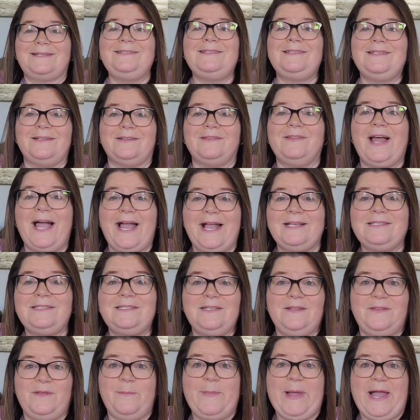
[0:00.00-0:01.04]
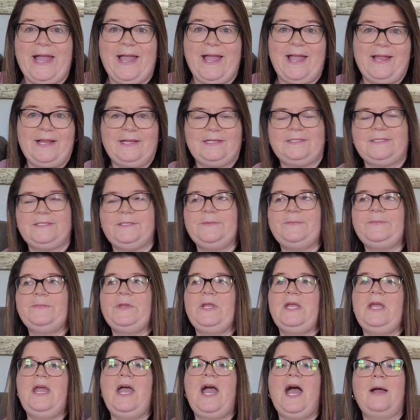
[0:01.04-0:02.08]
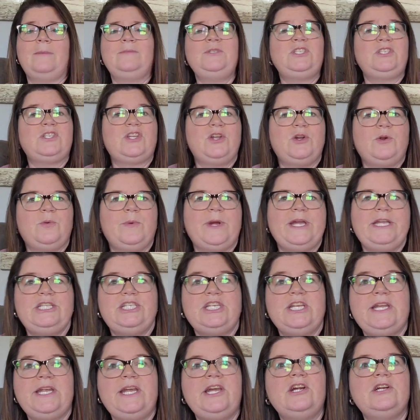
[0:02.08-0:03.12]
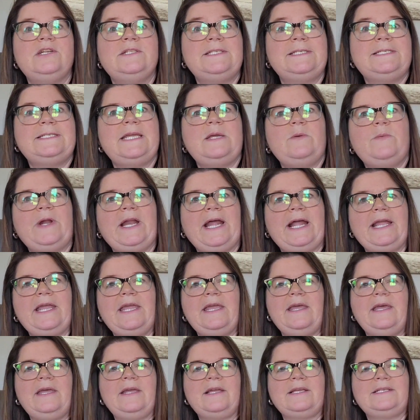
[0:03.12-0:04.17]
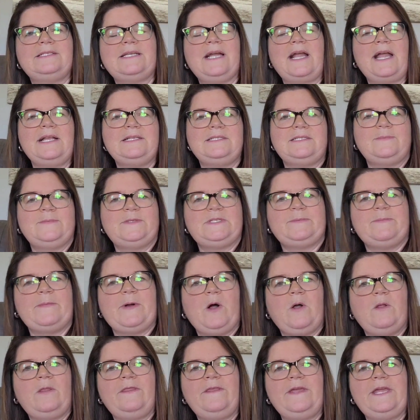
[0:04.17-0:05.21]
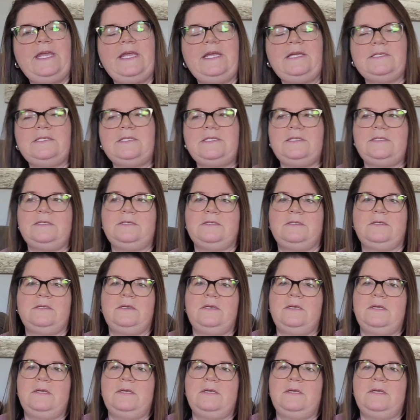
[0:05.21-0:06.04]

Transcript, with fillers: that's the last of the bags. I'm just going to reach in here and see what I get because I got some small things.